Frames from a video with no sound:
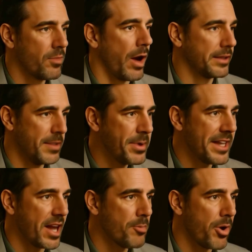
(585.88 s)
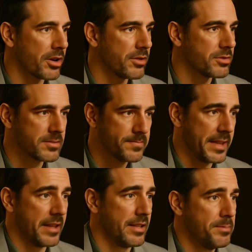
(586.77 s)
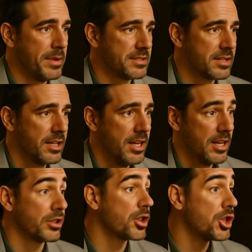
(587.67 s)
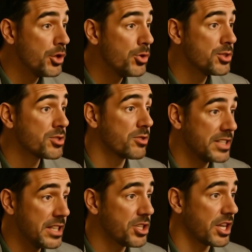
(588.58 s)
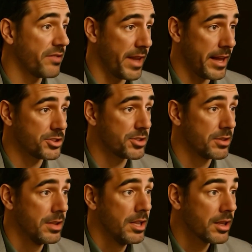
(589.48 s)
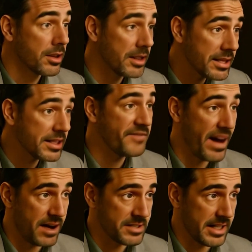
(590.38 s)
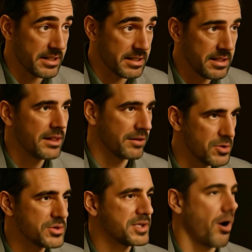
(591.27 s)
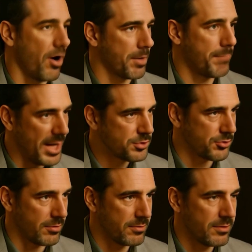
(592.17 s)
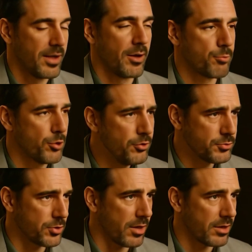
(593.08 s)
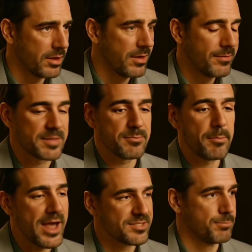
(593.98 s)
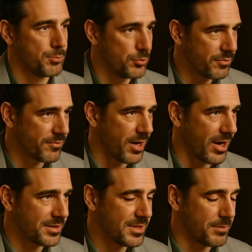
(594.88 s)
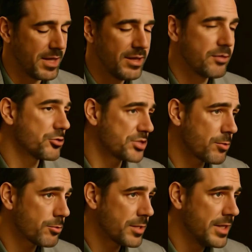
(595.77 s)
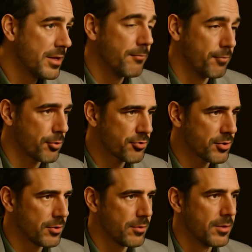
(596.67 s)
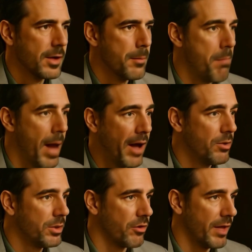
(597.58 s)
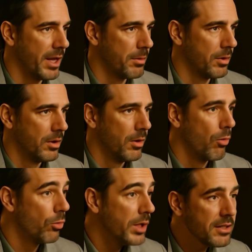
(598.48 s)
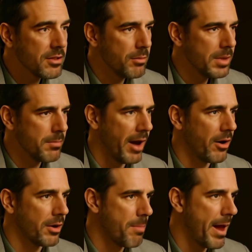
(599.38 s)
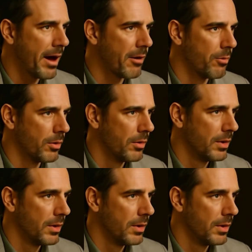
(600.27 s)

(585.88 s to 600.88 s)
Right, lipid nanoparticles, LNPs. They're a huge strategic advantage. Clinically validated. They're used on Onapatro, an approved drug. That's massive proof of concept. They're generally versatile, biodegradable, reasonably biocompatible.